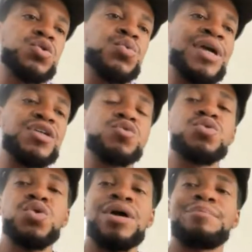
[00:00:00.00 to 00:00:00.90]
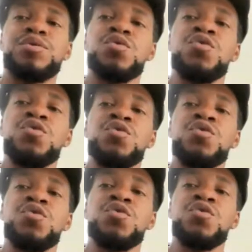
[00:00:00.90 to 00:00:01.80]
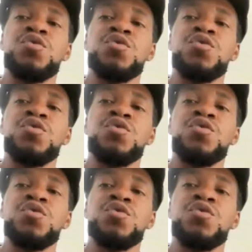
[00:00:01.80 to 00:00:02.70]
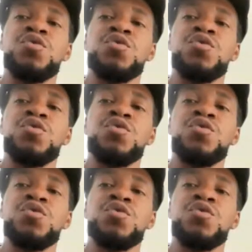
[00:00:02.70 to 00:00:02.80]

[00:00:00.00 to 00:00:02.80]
get you to improve on the things that you're lacking in.